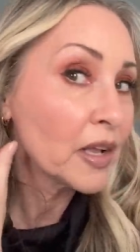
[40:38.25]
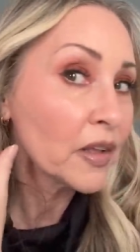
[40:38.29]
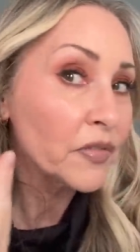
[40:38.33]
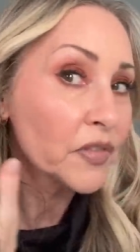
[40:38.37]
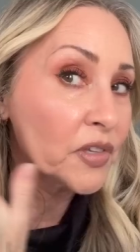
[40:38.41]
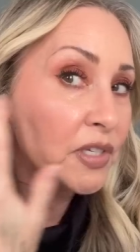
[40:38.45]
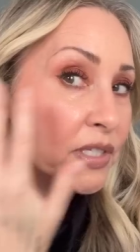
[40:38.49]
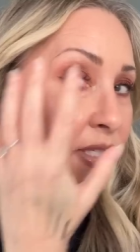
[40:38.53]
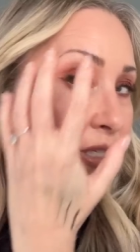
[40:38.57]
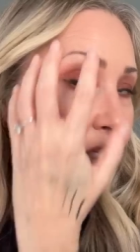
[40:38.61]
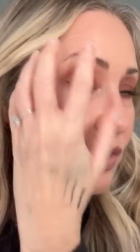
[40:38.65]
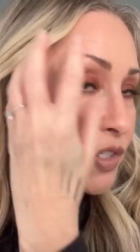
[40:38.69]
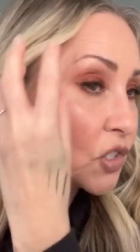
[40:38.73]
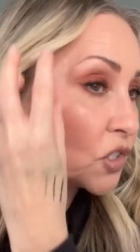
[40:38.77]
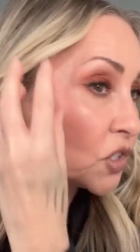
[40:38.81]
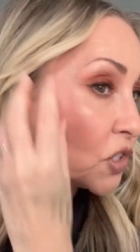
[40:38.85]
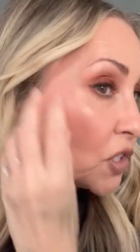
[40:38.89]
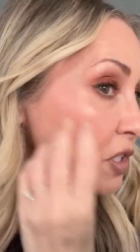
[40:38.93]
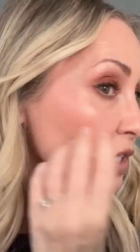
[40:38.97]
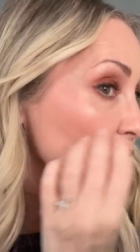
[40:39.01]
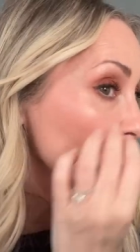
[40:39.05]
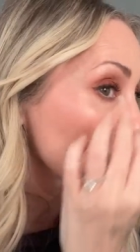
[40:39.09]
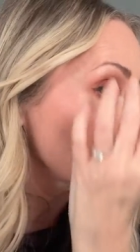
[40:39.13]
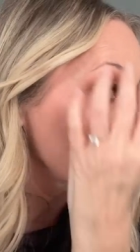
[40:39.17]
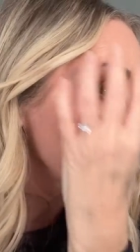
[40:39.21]
This is
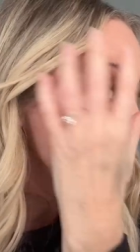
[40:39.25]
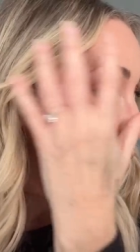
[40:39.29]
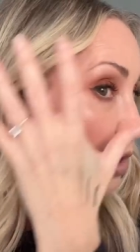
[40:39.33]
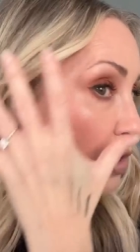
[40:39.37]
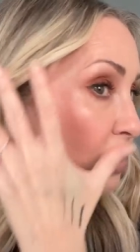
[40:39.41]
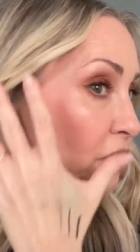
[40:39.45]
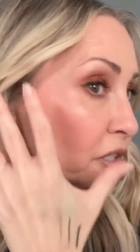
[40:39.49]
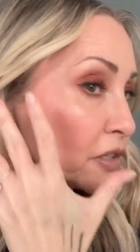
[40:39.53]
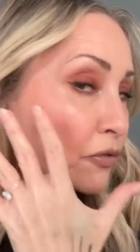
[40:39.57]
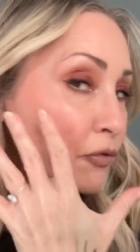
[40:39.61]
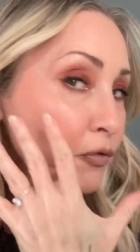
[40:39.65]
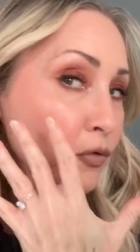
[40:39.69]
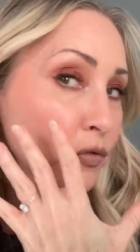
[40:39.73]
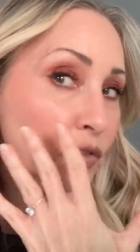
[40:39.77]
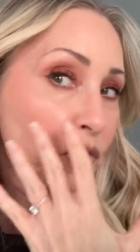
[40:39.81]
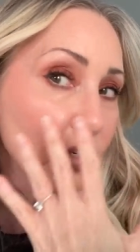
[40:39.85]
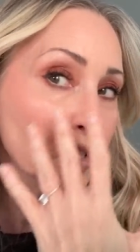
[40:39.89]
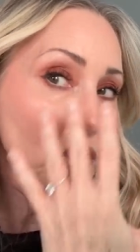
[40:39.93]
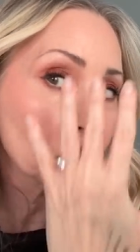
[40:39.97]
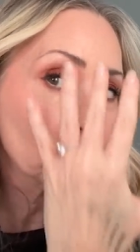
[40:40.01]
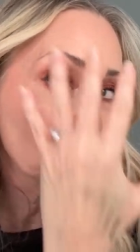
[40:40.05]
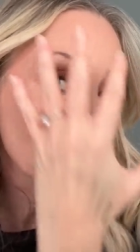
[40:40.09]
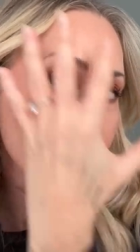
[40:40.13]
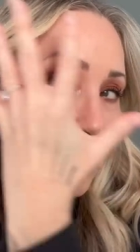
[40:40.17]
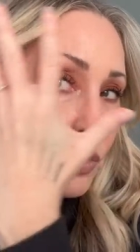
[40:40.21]
just more
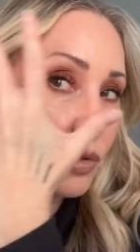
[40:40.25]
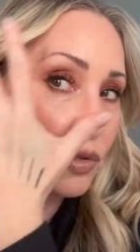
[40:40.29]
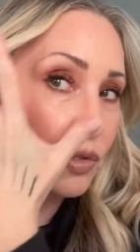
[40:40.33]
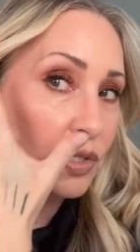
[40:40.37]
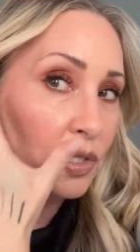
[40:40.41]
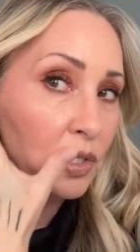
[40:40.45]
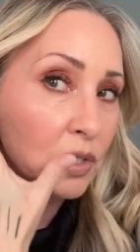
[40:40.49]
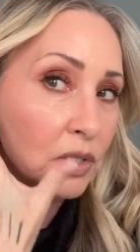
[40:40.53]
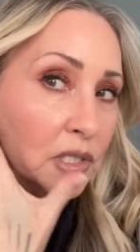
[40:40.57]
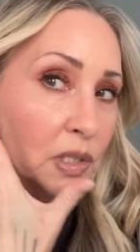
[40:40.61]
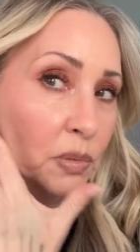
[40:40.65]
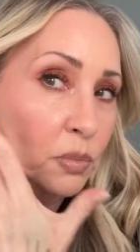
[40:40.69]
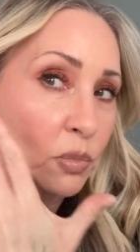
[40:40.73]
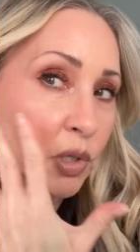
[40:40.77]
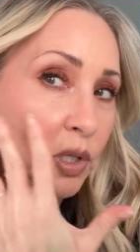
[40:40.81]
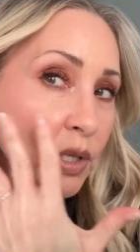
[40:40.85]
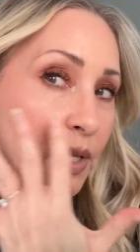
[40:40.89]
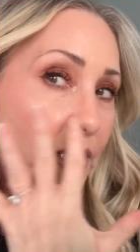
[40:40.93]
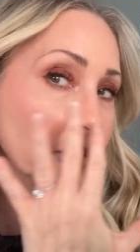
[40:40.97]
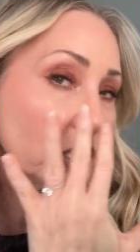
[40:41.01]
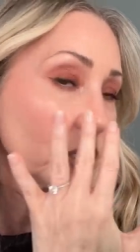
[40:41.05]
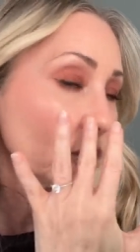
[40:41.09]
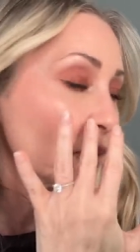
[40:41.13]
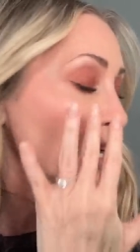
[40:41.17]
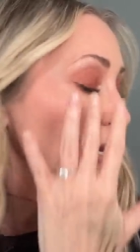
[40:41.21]
diffused, looks more
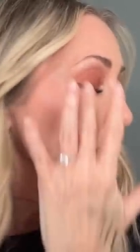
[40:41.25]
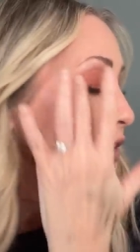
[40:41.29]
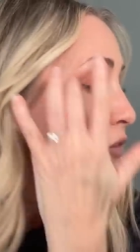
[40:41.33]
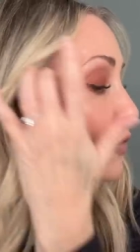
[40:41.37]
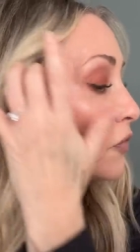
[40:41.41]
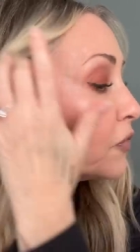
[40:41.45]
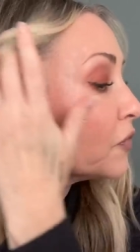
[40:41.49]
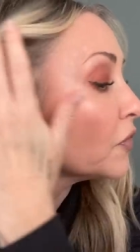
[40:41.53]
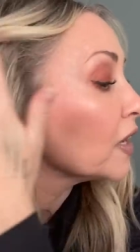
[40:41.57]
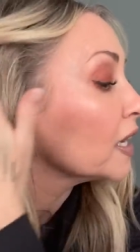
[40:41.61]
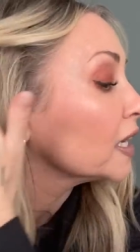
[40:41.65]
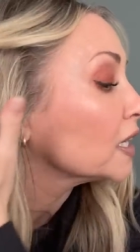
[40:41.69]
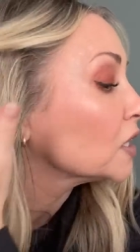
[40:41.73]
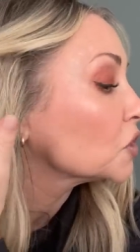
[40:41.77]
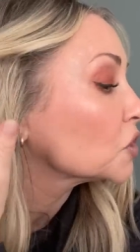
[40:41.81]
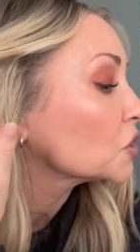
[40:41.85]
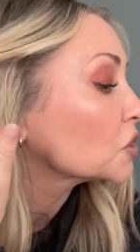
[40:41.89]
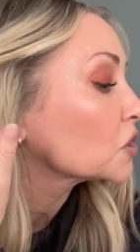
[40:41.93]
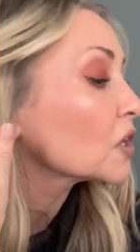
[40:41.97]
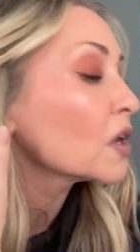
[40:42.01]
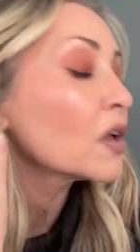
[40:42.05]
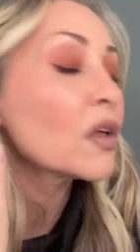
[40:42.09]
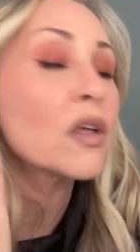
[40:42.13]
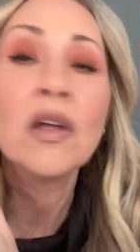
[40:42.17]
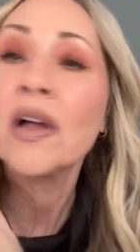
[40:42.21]
like you had a
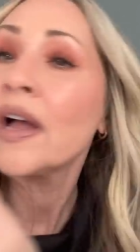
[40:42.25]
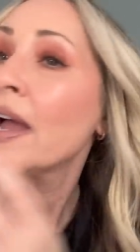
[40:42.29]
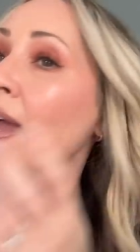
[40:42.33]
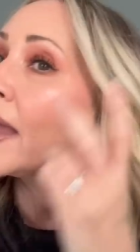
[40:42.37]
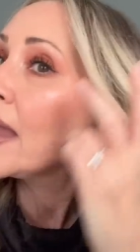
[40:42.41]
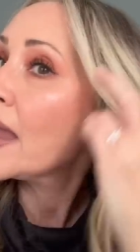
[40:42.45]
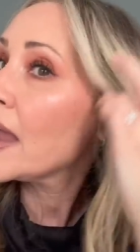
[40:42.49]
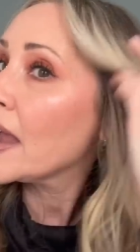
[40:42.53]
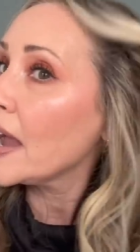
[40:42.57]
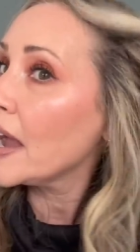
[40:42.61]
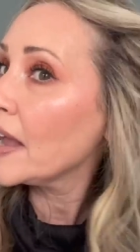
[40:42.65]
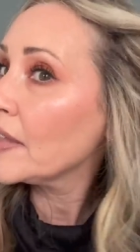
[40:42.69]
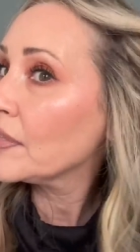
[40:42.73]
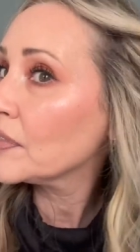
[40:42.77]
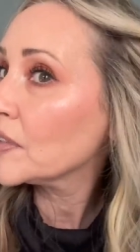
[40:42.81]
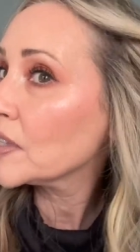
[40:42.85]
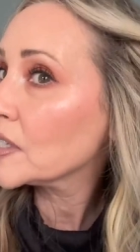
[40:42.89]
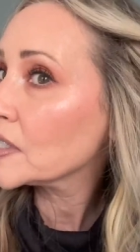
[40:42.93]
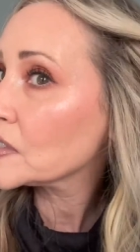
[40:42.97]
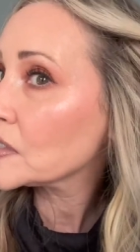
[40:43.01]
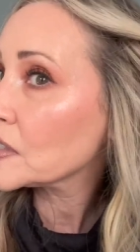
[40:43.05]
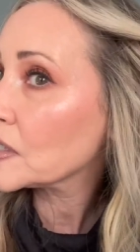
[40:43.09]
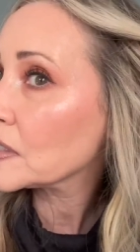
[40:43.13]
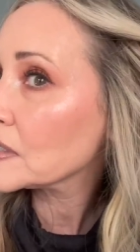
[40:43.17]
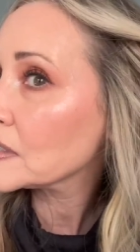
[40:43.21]
facial. And
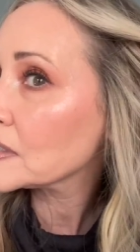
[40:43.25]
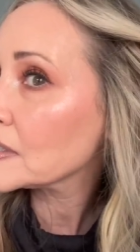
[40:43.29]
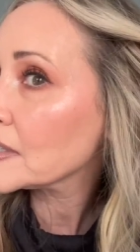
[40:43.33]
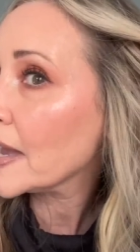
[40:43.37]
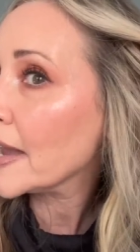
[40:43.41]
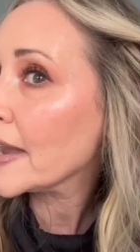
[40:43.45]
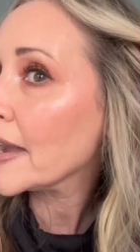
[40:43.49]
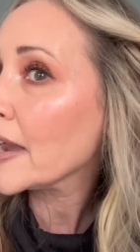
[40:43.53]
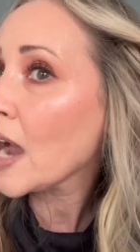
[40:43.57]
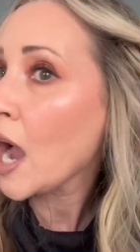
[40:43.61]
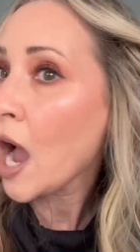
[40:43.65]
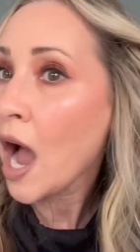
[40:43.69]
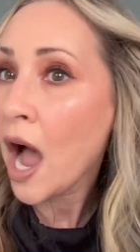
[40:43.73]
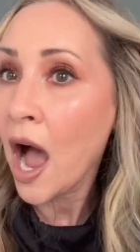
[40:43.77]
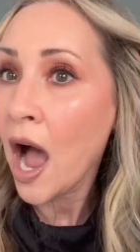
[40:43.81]
this looks like,